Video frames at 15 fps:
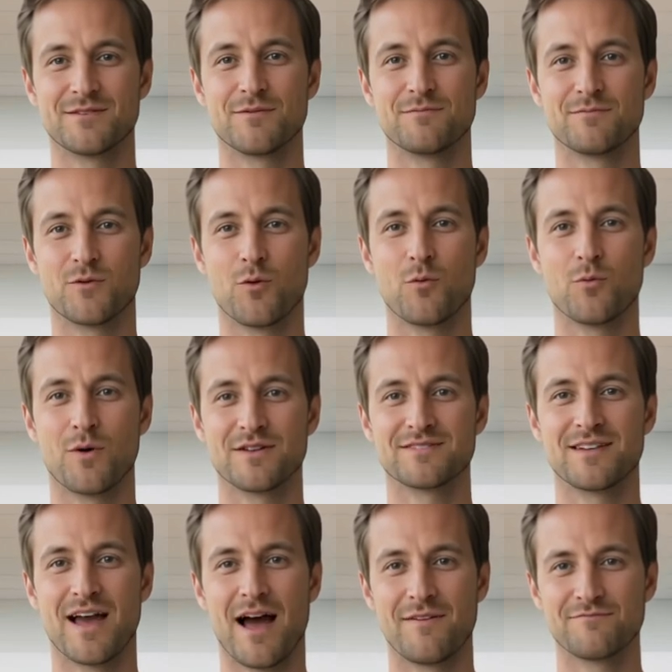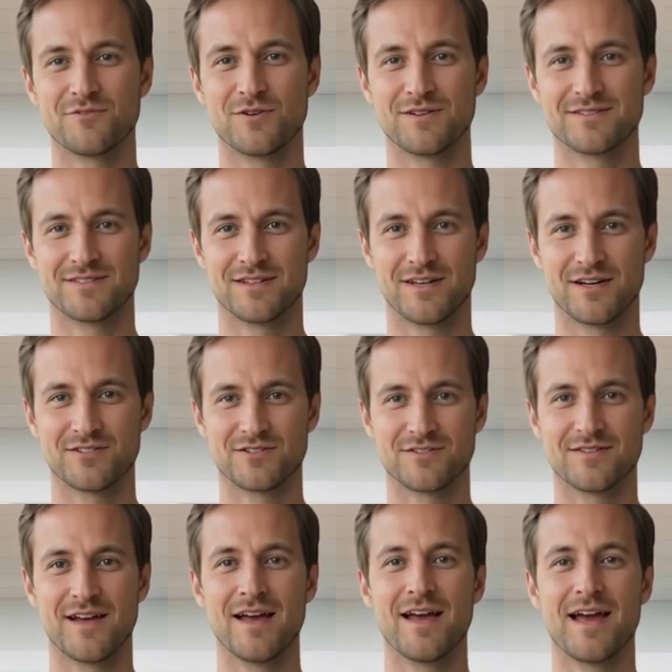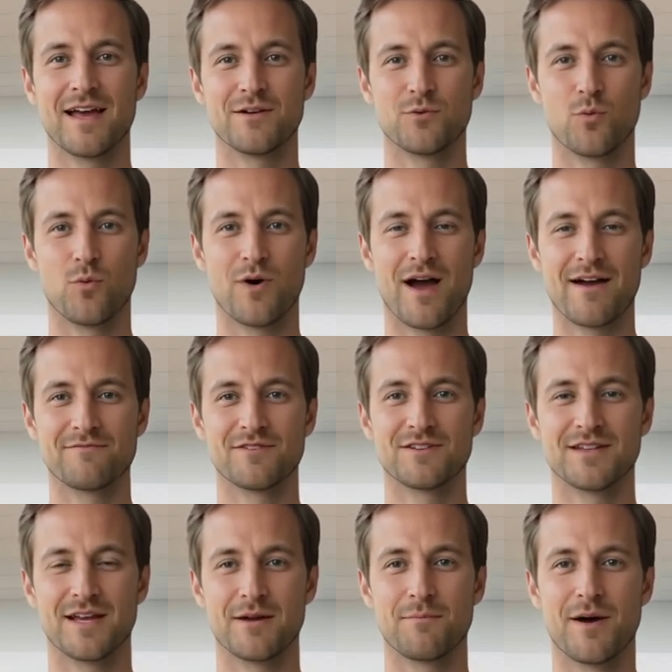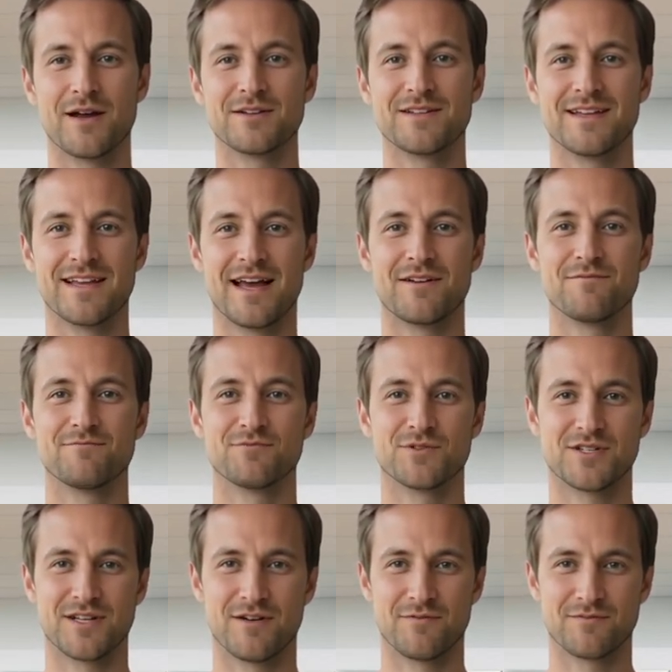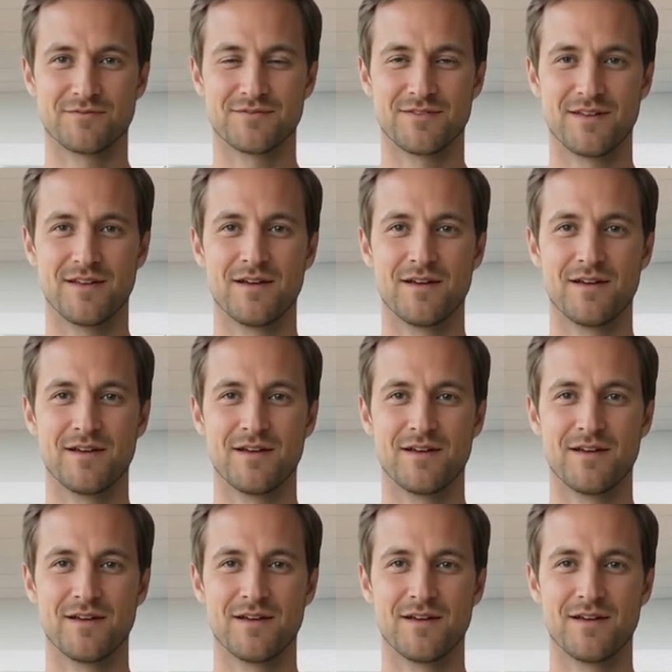the floor once after installation, and you won't have to think about it again for years.